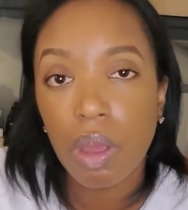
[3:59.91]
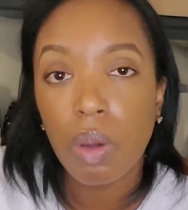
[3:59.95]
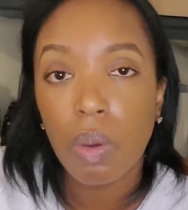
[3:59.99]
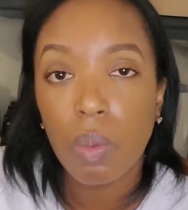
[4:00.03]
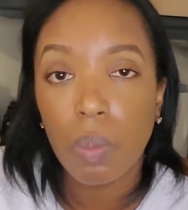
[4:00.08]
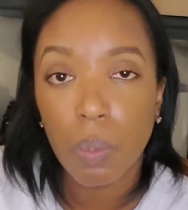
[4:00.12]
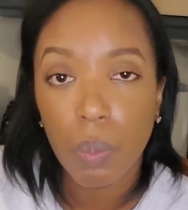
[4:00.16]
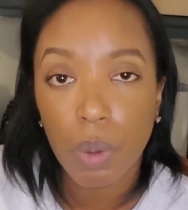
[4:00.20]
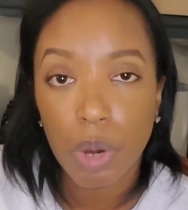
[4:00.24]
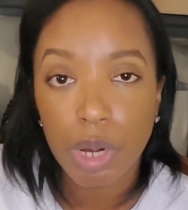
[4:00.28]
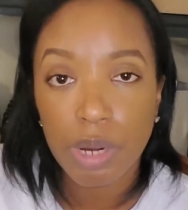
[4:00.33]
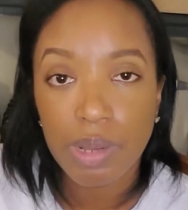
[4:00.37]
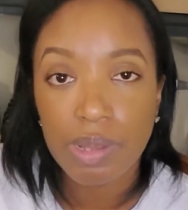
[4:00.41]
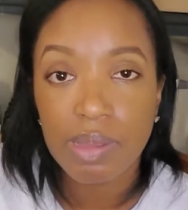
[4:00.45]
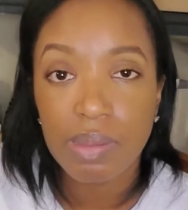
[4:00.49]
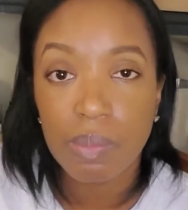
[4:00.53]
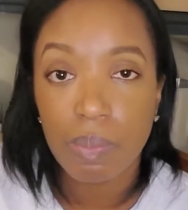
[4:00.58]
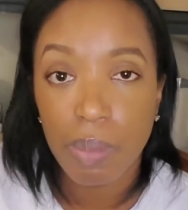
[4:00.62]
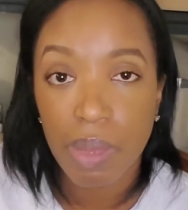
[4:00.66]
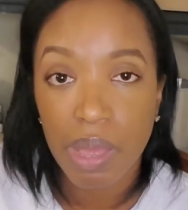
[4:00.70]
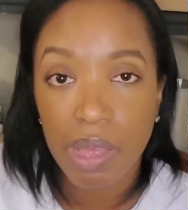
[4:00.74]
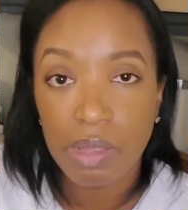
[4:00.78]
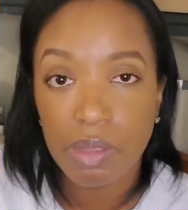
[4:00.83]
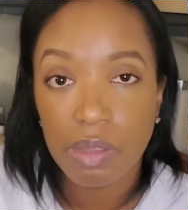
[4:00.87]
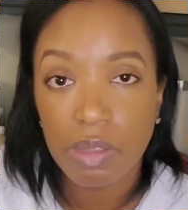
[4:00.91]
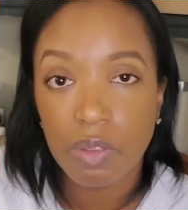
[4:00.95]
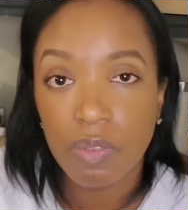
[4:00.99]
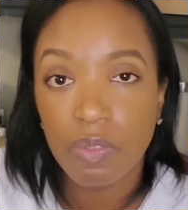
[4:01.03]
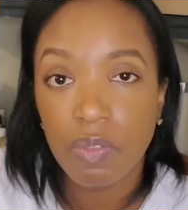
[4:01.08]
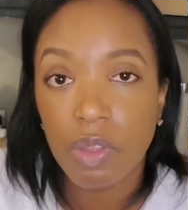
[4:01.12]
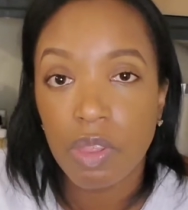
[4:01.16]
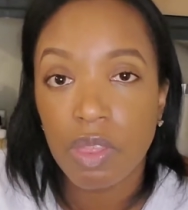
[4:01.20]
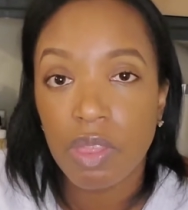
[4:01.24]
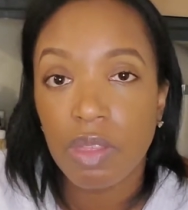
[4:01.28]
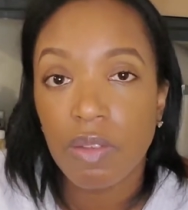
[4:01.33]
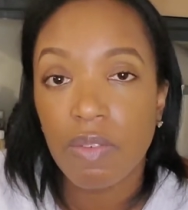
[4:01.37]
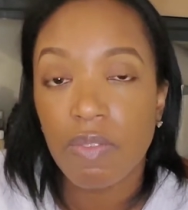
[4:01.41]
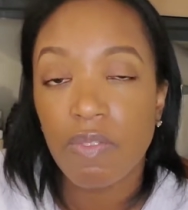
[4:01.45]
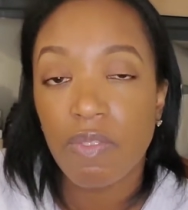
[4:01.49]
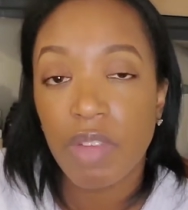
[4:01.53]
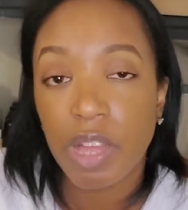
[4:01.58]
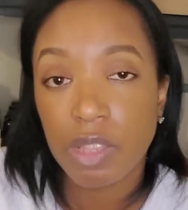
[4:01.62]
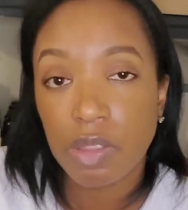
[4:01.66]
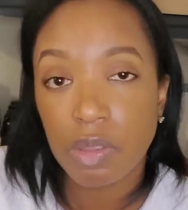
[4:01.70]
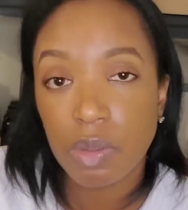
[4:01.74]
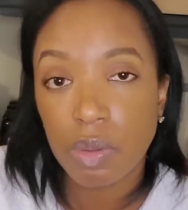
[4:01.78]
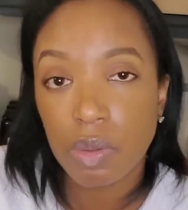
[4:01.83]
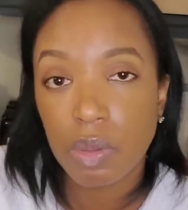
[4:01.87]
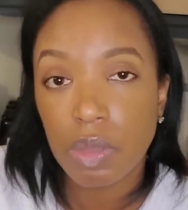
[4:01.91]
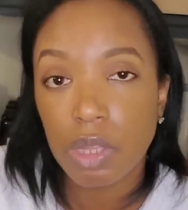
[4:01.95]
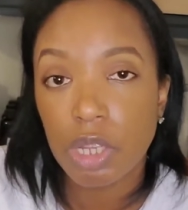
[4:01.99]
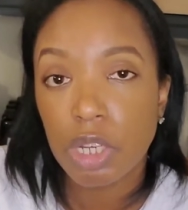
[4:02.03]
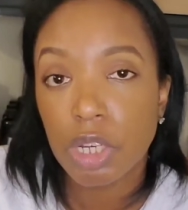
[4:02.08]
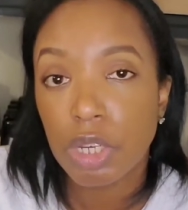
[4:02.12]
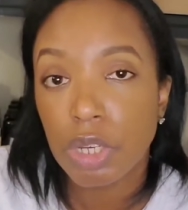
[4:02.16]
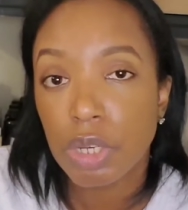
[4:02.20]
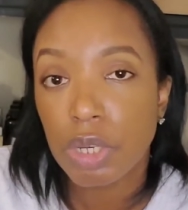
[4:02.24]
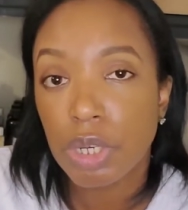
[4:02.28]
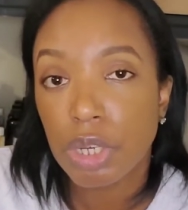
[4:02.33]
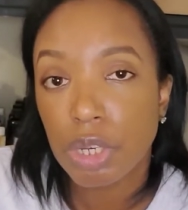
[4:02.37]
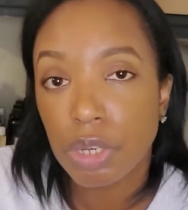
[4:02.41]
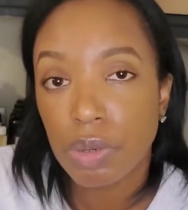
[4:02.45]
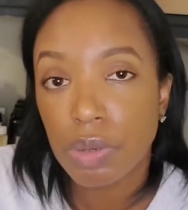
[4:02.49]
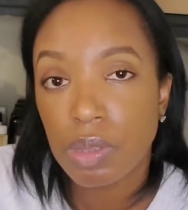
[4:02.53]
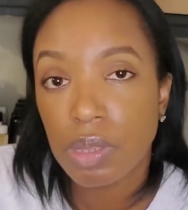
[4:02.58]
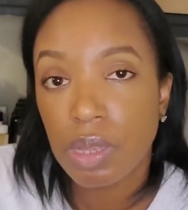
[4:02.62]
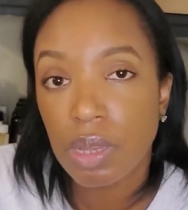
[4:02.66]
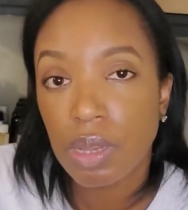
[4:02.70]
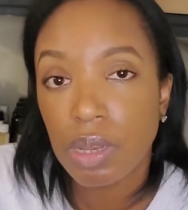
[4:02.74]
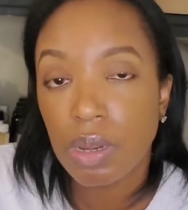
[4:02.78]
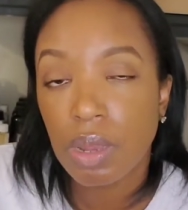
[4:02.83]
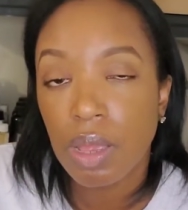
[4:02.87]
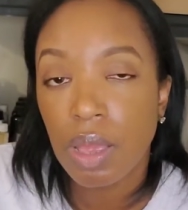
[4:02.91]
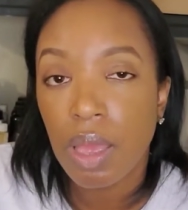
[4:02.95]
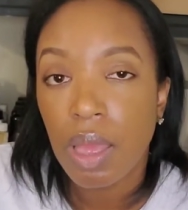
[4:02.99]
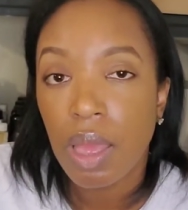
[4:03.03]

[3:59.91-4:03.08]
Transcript: works best for the vessel that you're choosing.